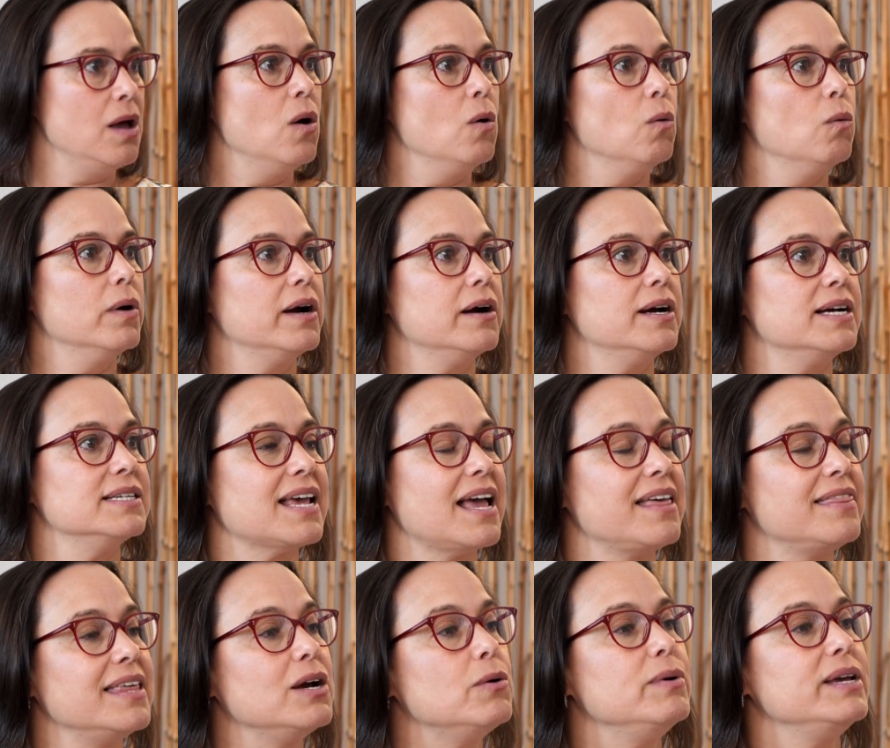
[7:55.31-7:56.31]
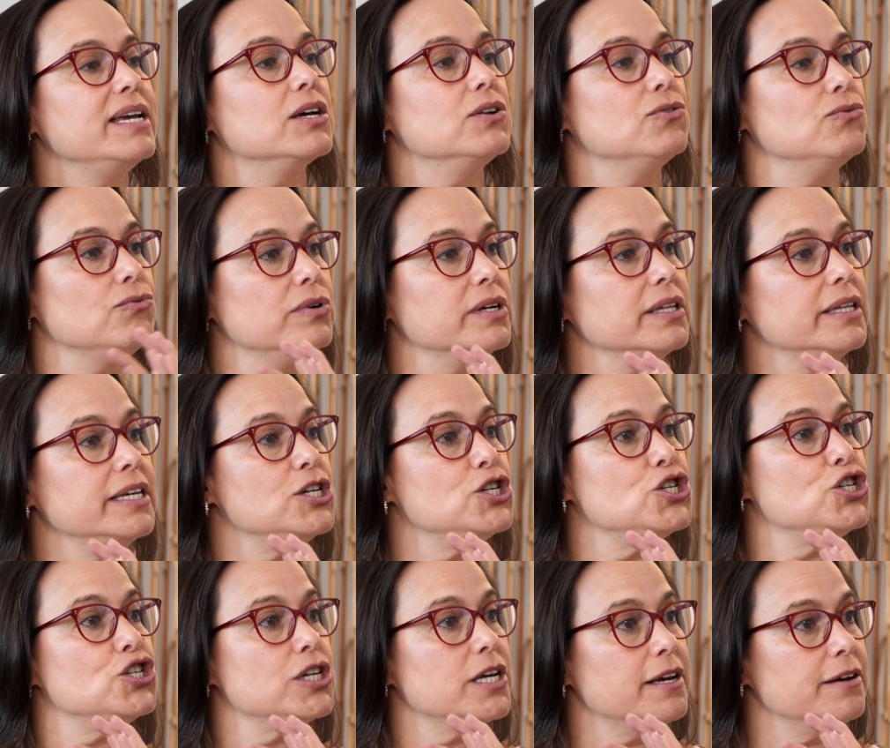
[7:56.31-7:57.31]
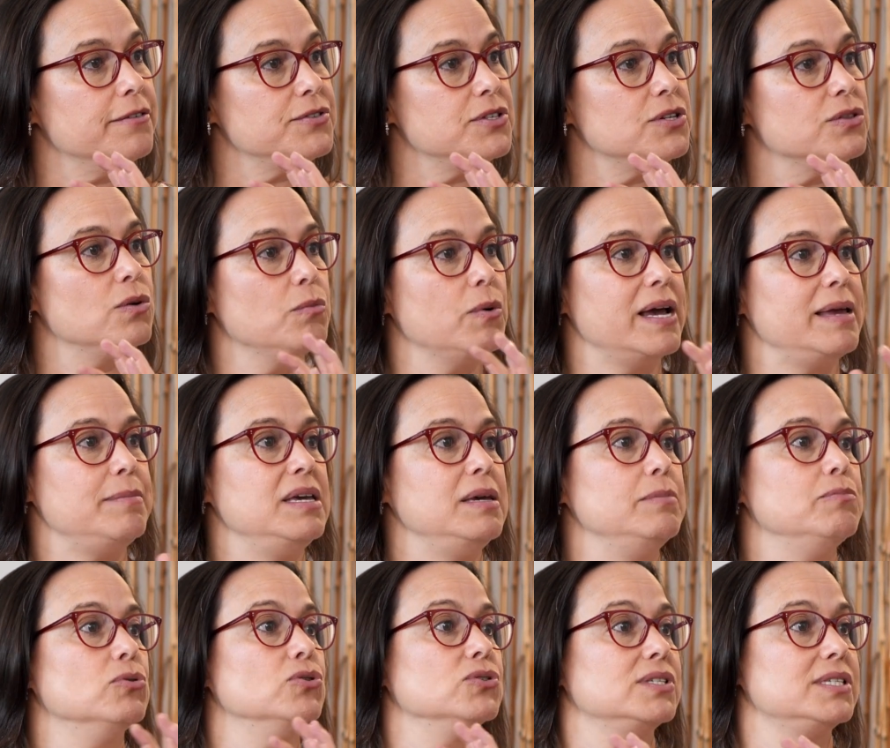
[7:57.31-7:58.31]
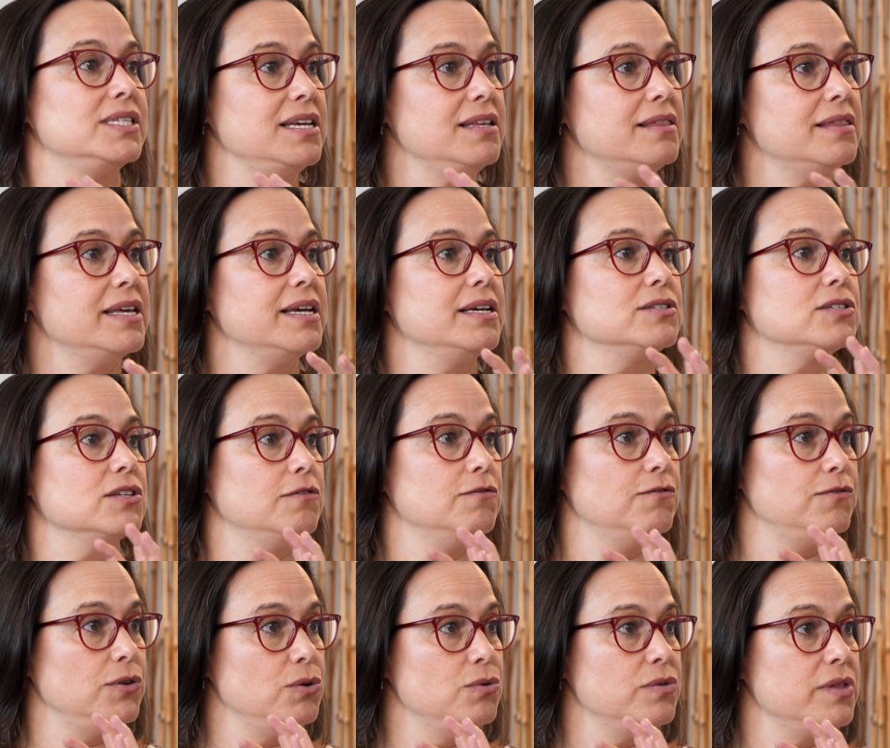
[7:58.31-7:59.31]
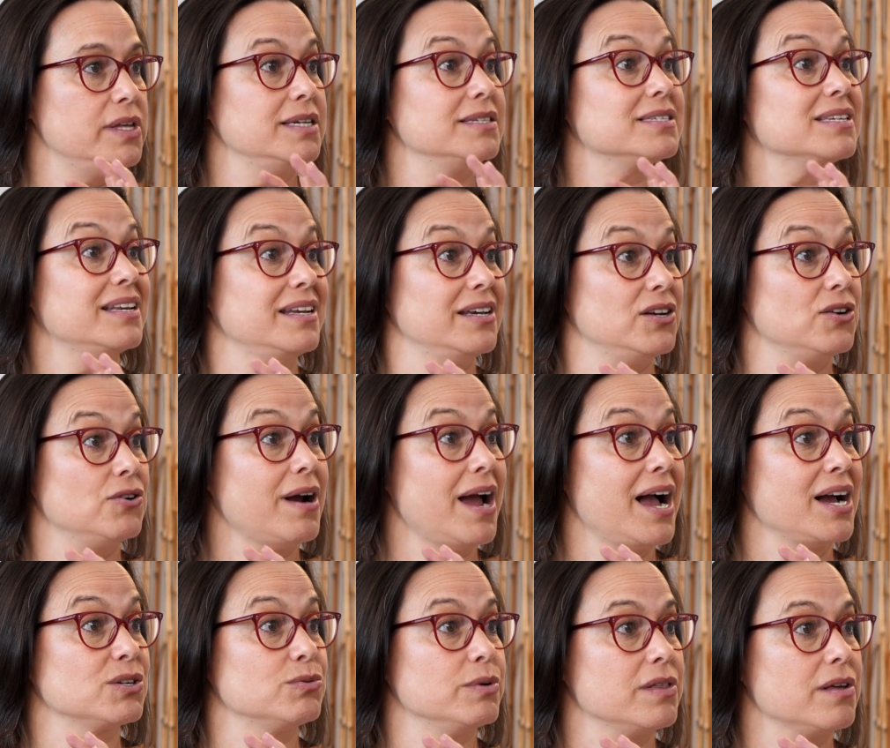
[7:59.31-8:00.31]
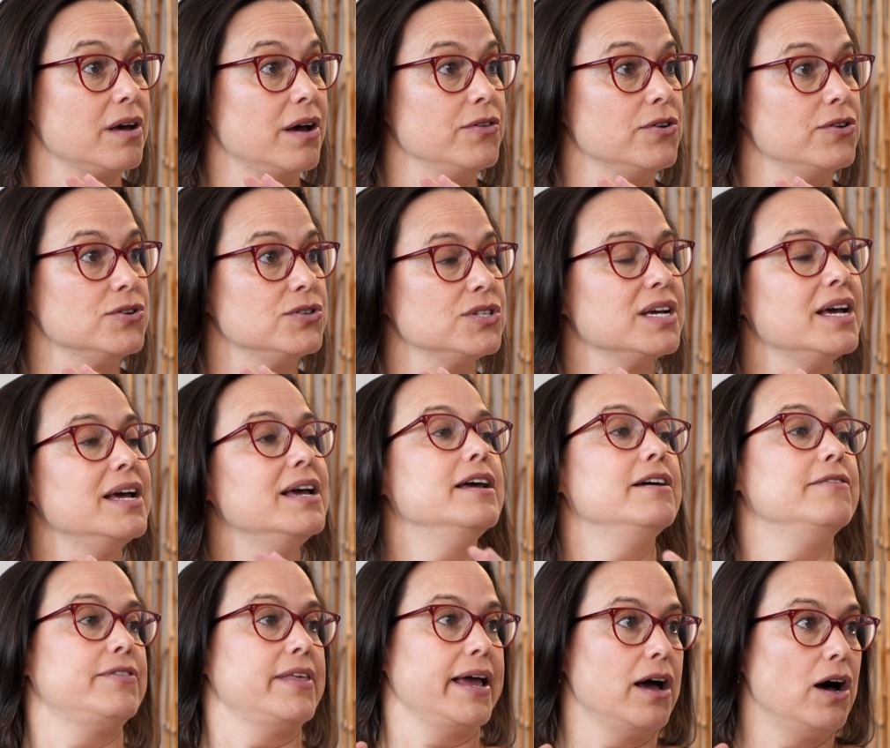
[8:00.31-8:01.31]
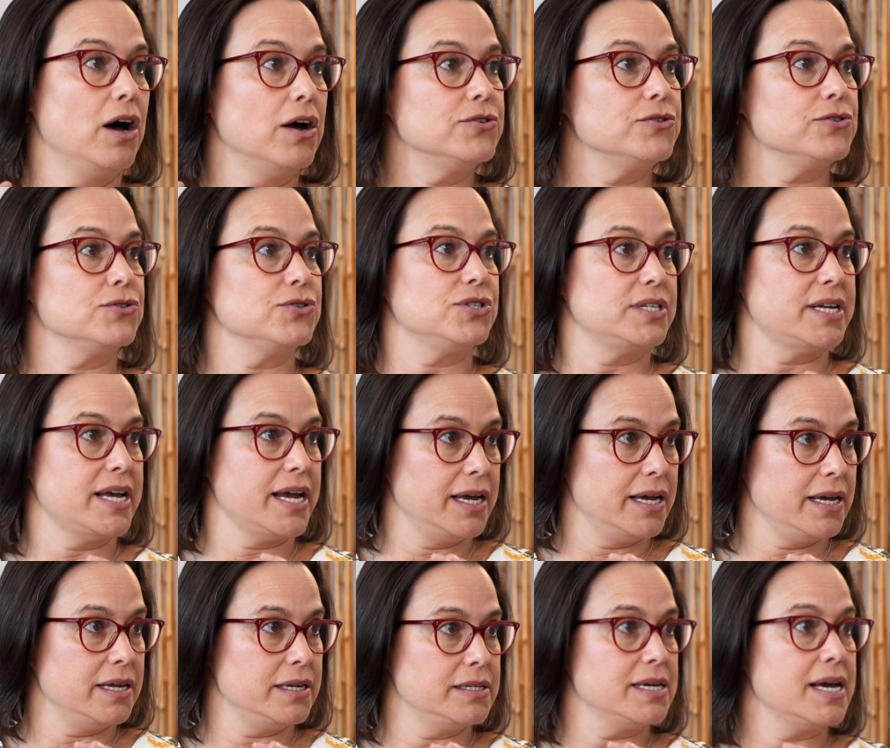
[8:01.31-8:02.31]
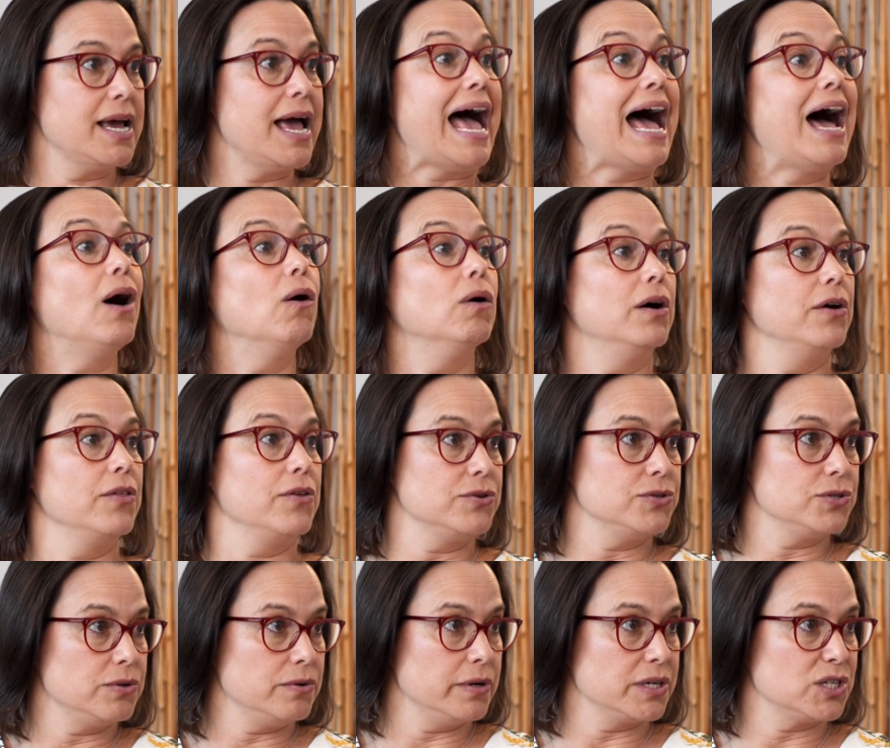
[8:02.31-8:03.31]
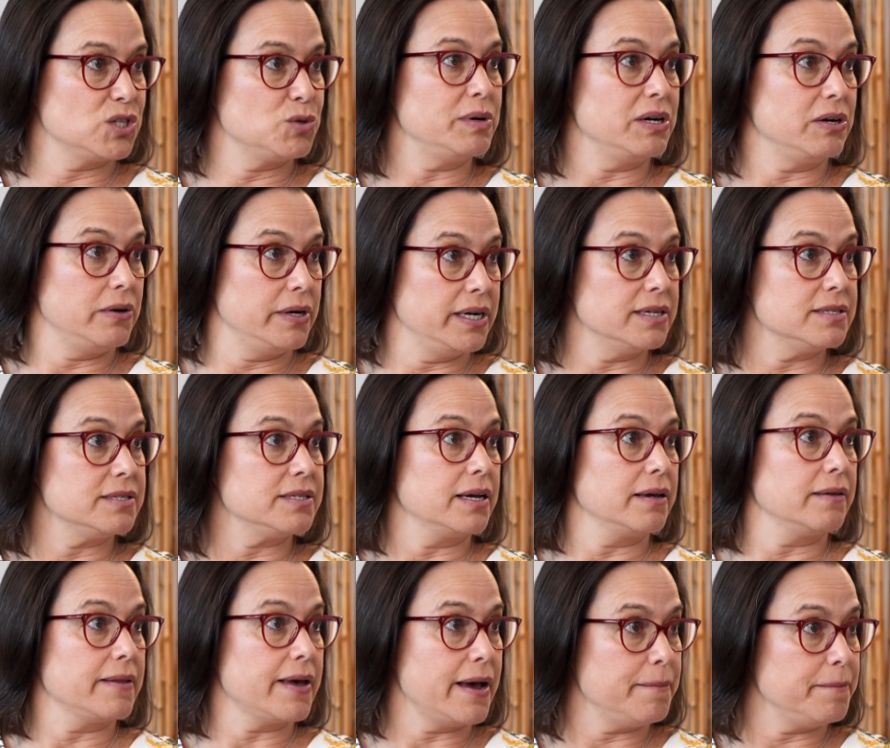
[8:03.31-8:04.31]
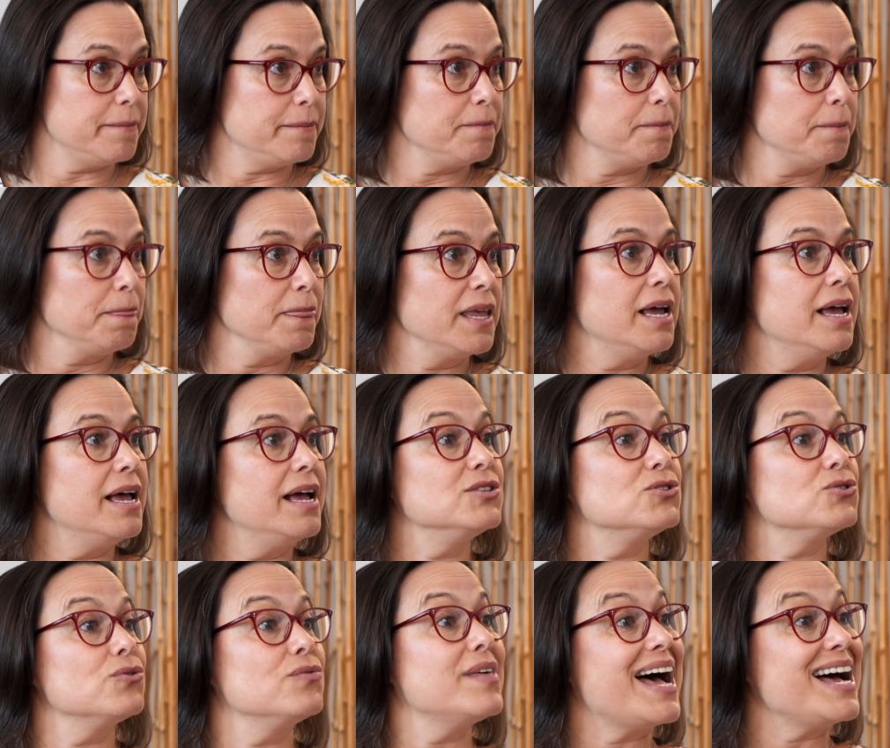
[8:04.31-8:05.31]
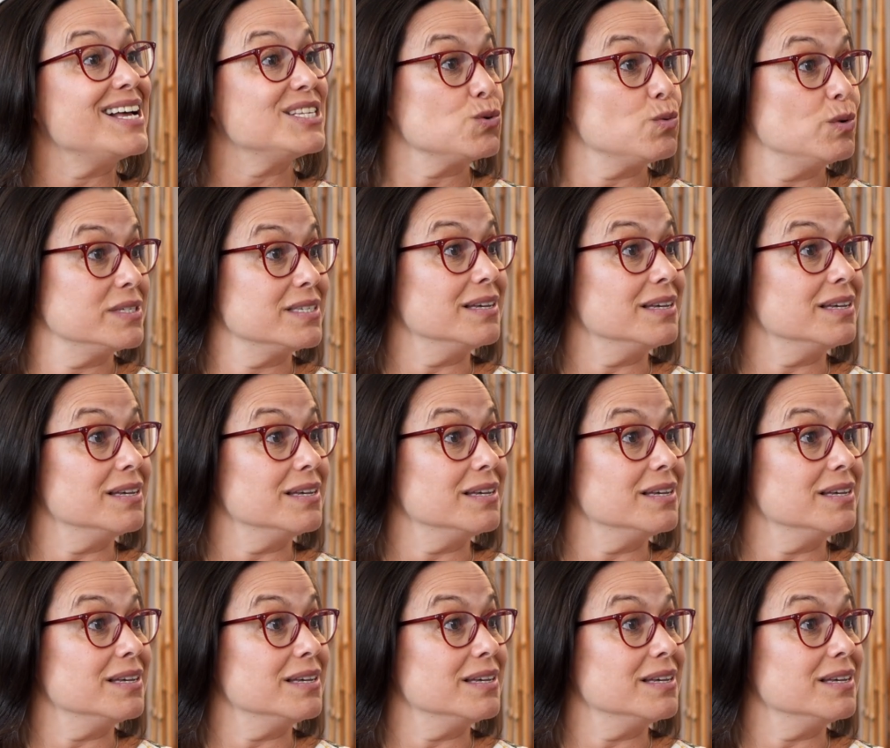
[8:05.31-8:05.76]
Whereas I think we can really shift the way people see things and view things and interact with others if they understand how others are experiencing them. And so that's what's